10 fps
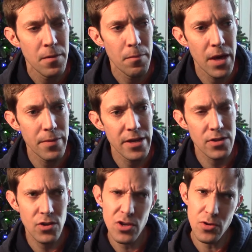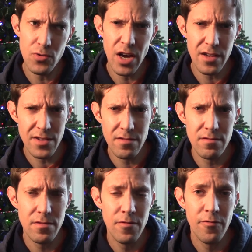maybe two
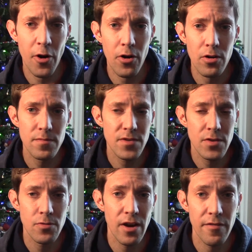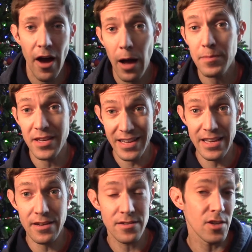dozen firms who have opted
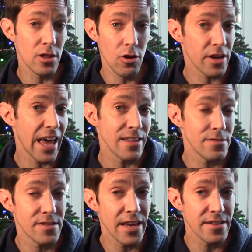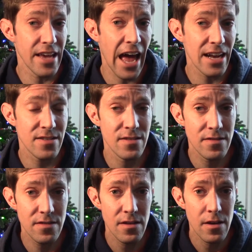in to look at state
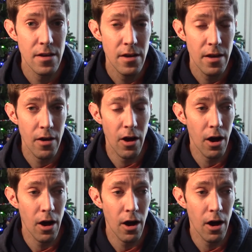taxes uh,